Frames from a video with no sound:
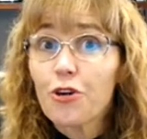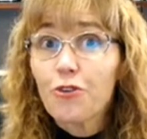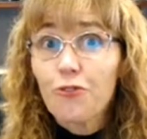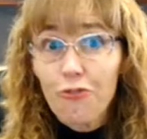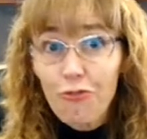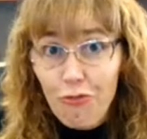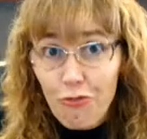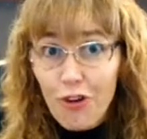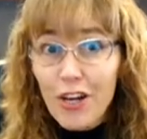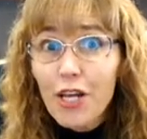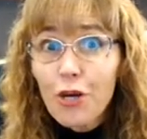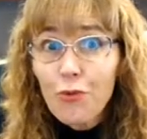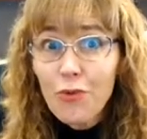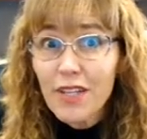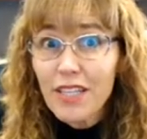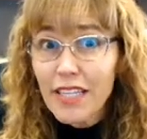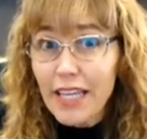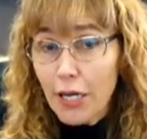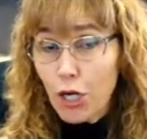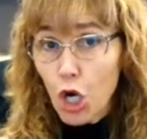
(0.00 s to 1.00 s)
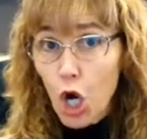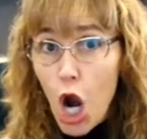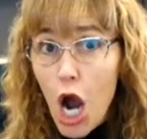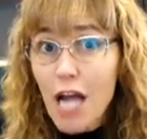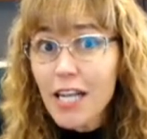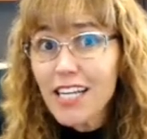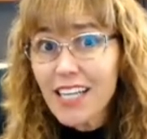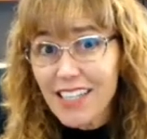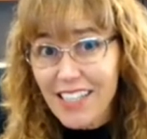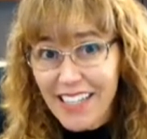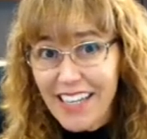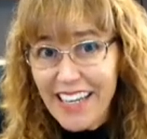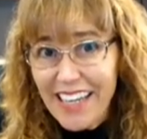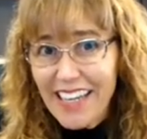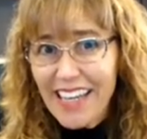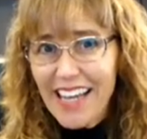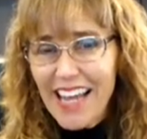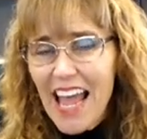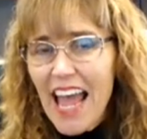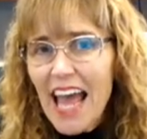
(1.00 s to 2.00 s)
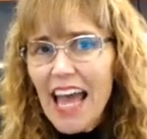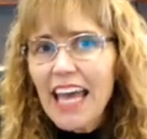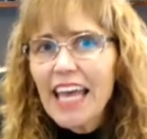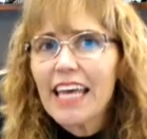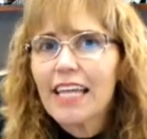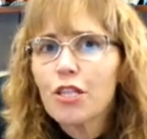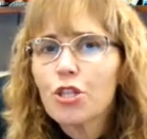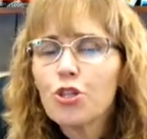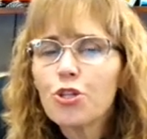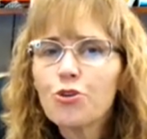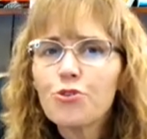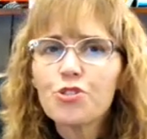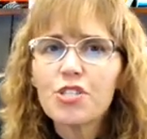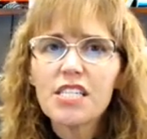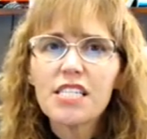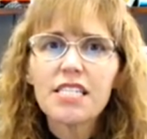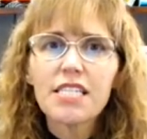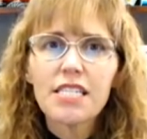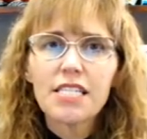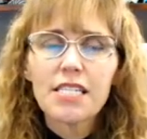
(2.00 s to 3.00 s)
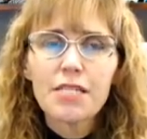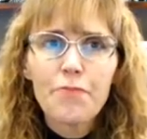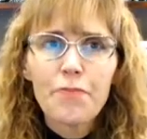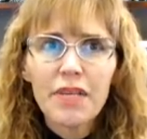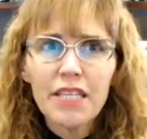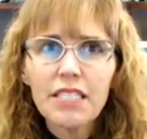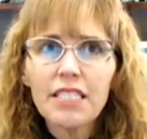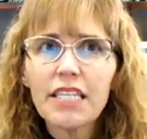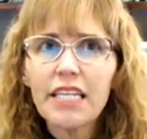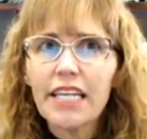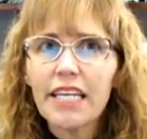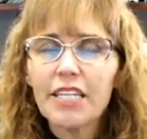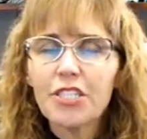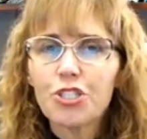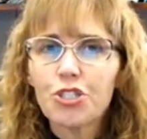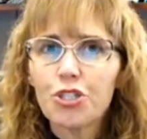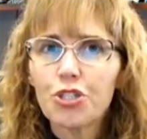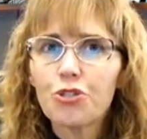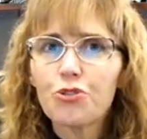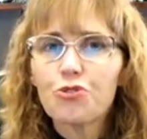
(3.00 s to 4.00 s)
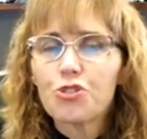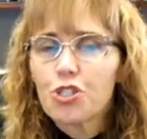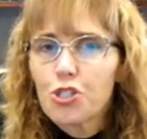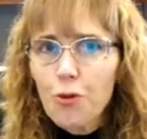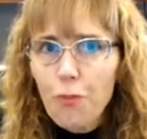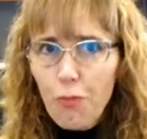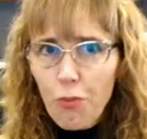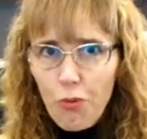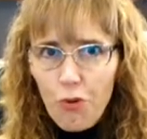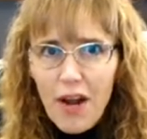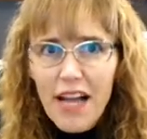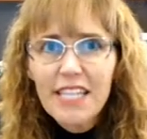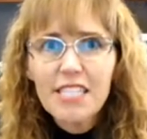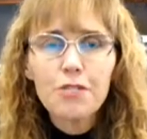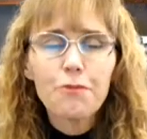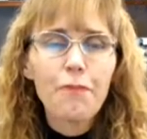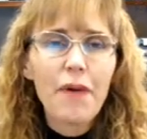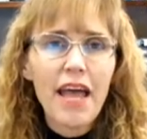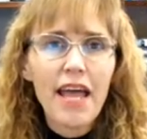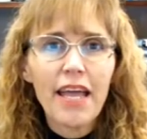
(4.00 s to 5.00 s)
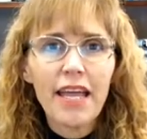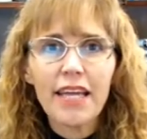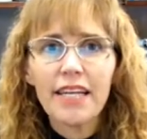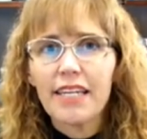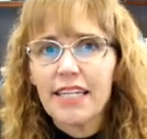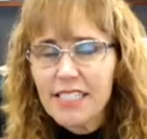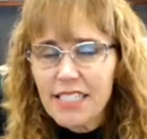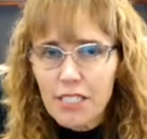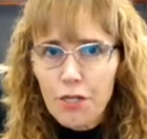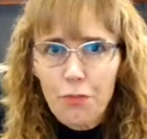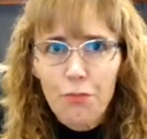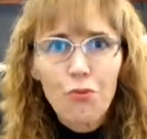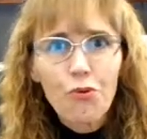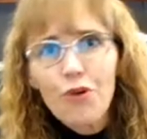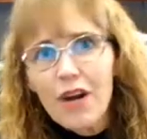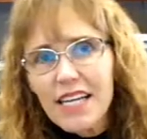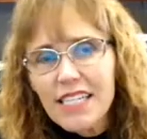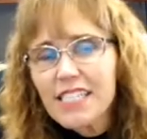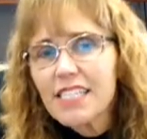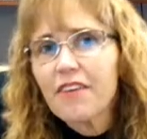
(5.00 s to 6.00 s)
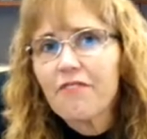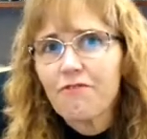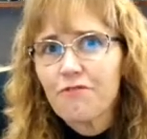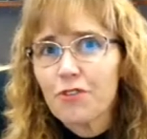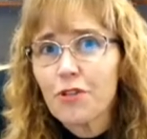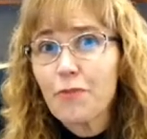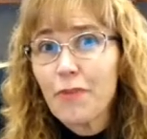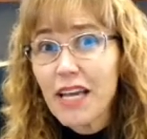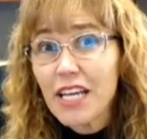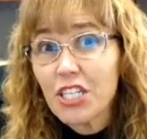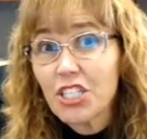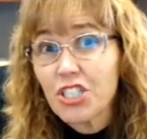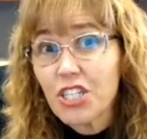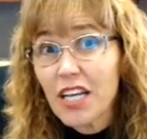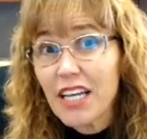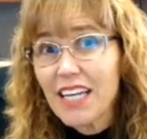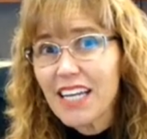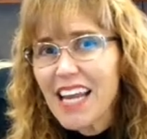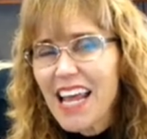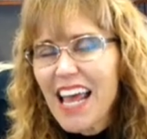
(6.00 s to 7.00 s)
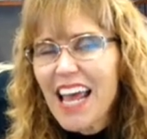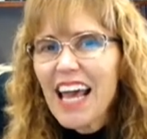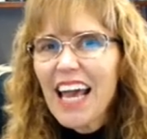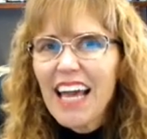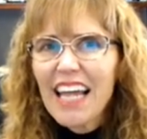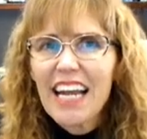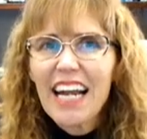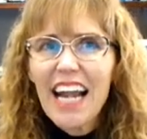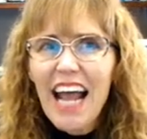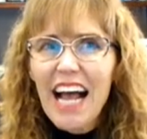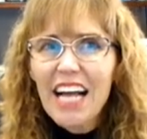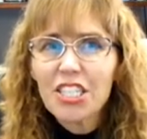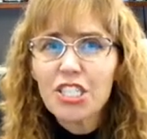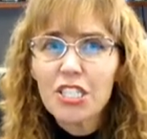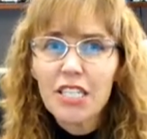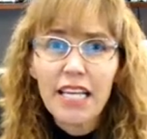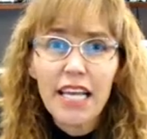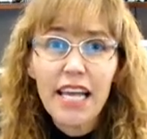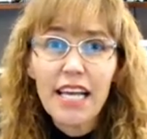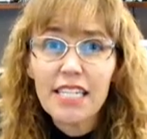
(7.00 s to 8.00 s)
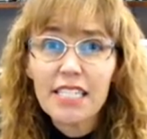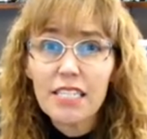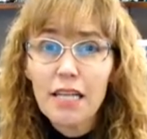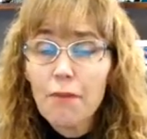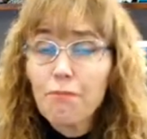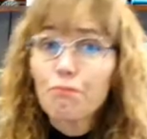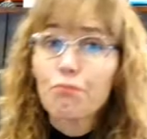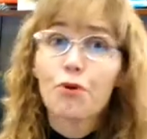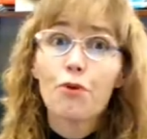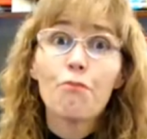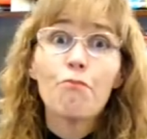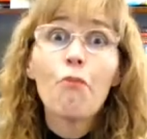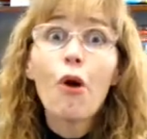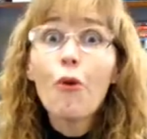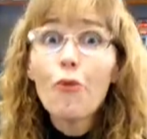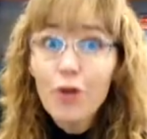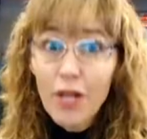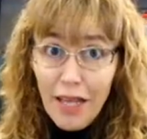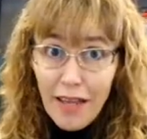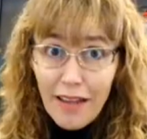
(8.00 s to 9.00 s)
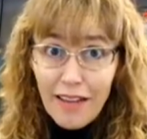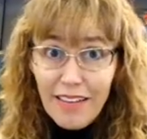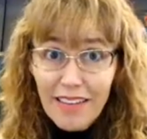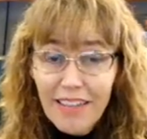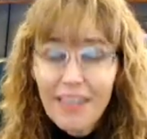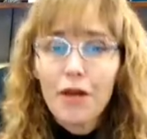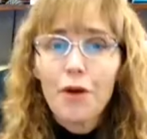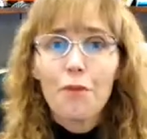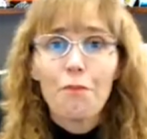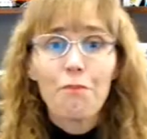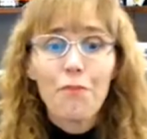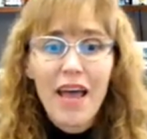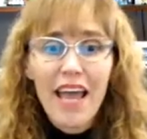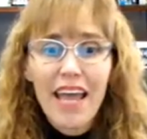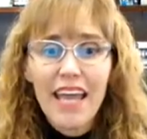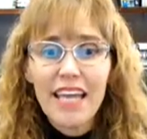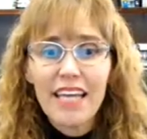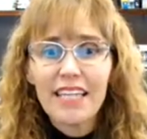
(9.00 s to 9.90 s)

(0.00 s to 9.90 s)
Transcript: frequently, chronically, it loses its ability to suppress pain and suppress inflammation, and it actually ends up promoting pain